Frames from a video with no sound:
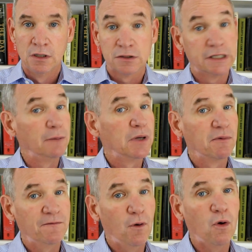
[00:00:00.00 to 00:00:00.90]
Step
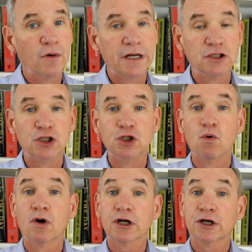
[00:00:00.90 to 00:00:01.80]
number 4 is you
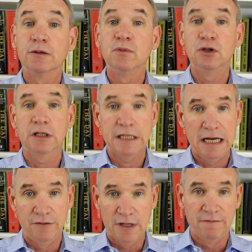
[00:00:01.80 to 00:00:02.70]
want to
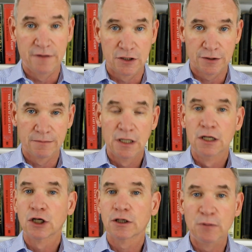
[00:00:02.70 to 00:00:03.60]
communicate that vision.
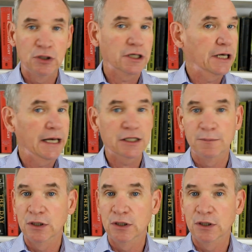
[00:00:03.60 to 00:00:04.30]
Communicate.